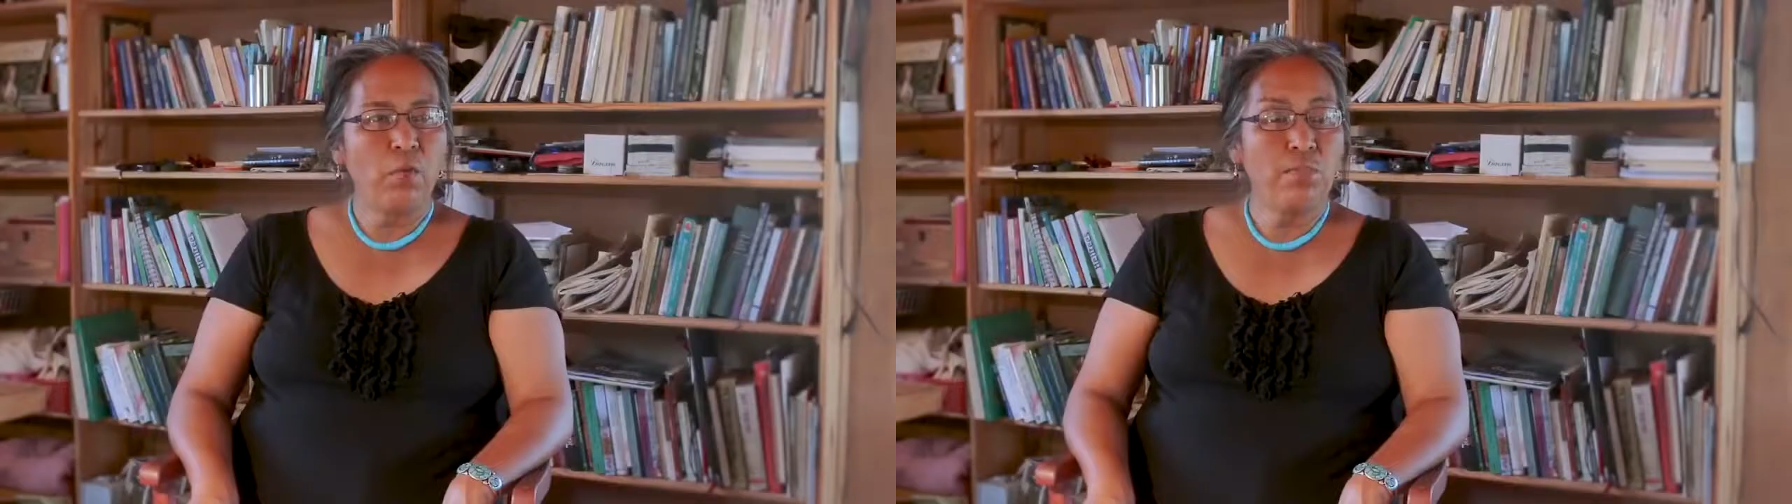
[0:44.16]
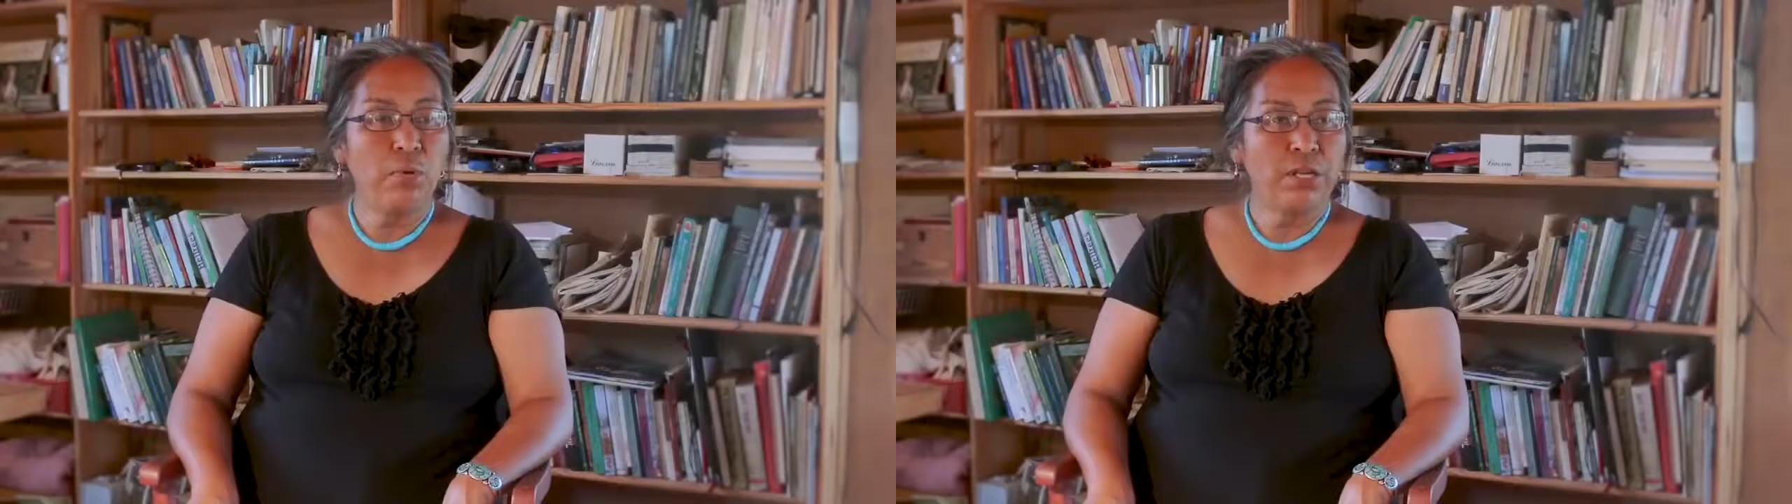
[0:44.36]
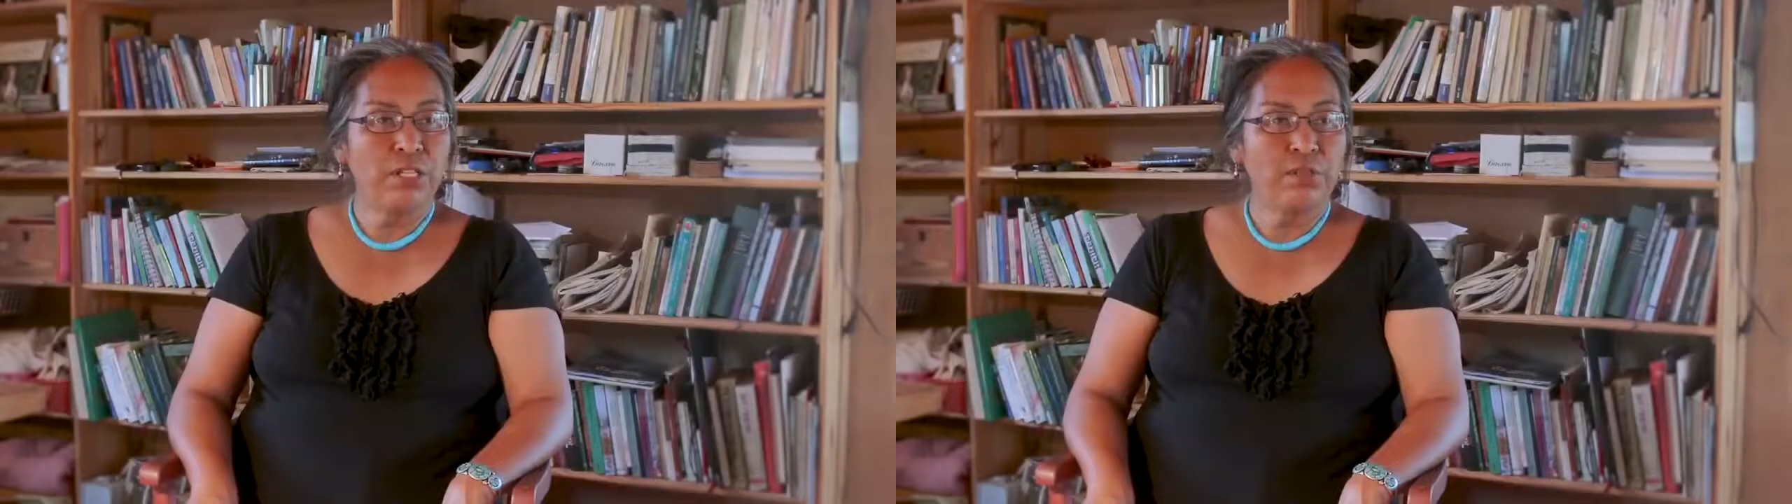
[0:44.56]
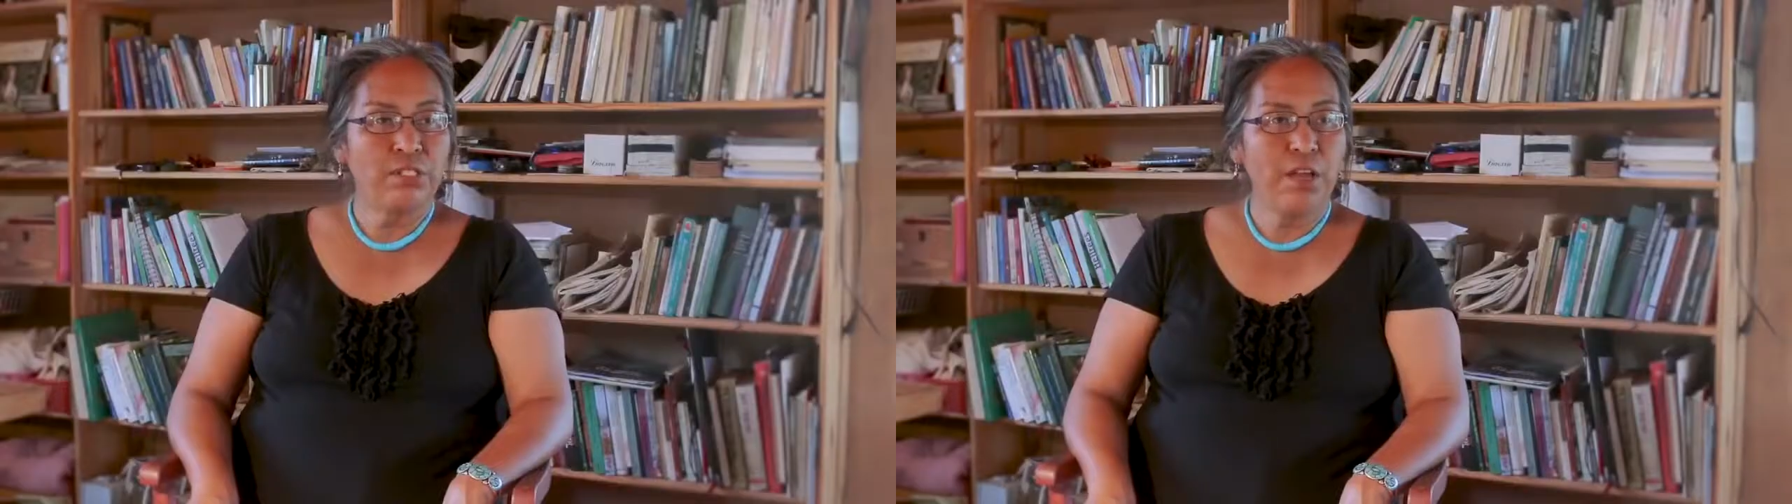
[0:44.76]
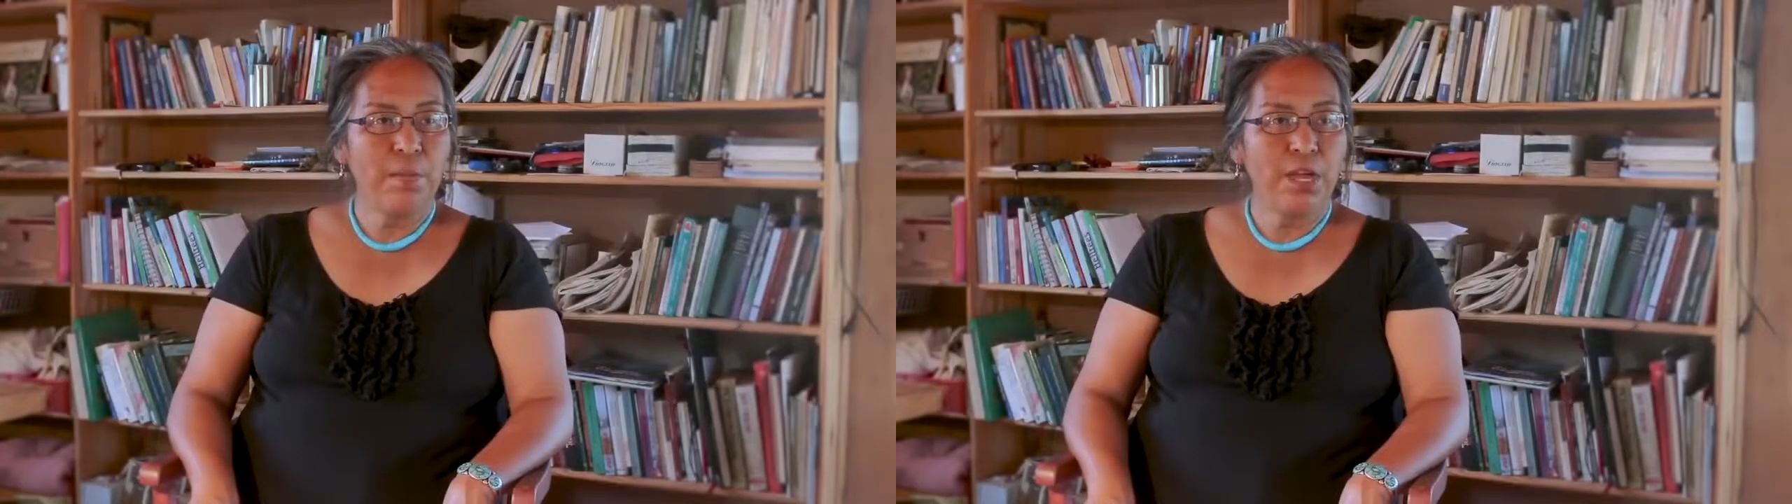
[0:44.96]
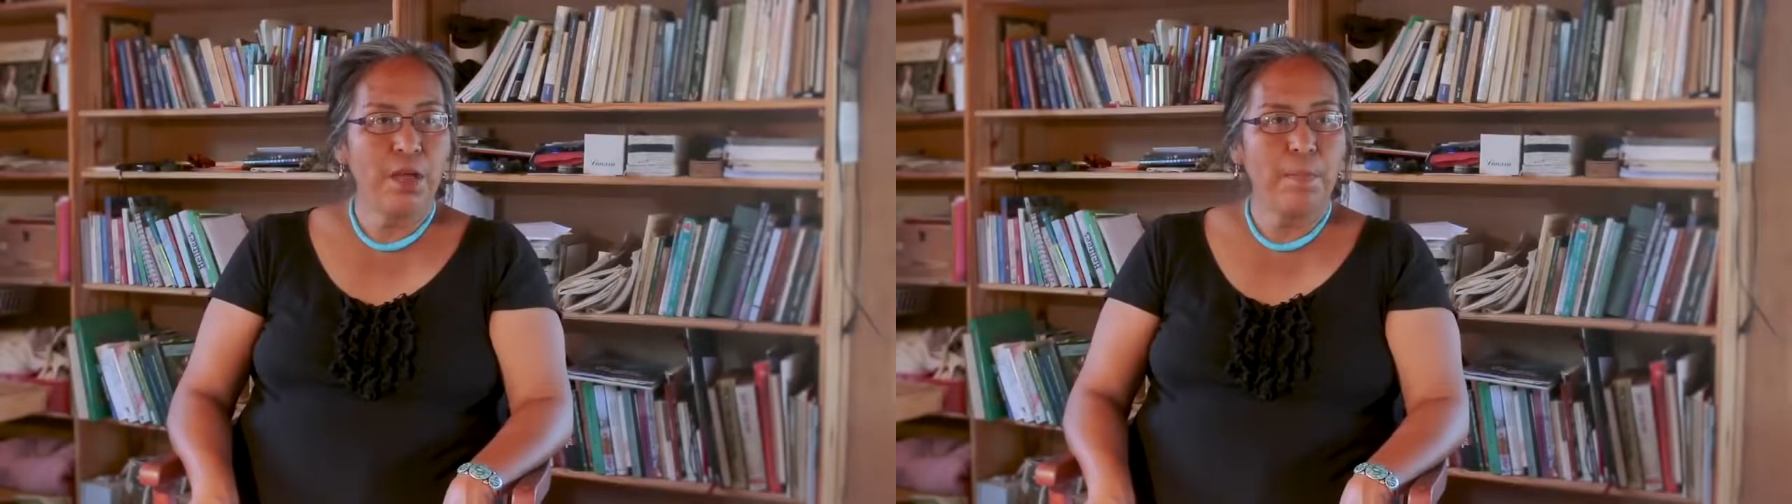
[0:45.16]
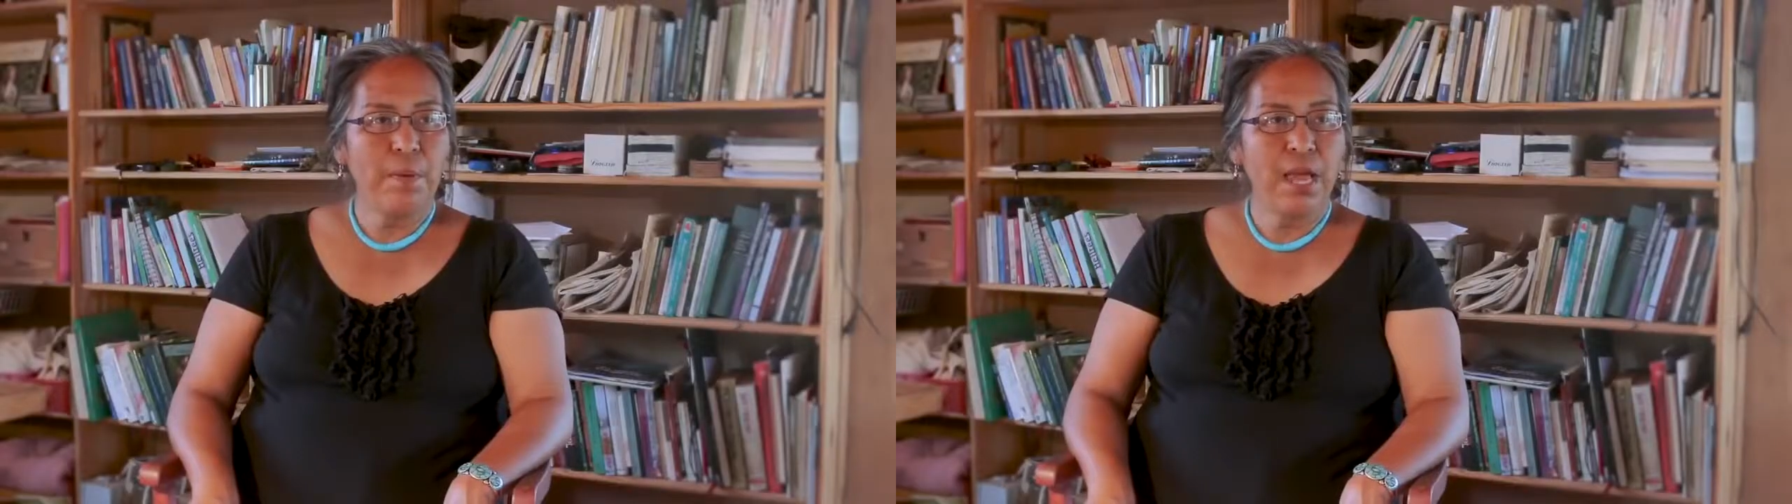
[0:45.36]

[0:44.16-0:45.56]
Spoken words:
one point it was coming up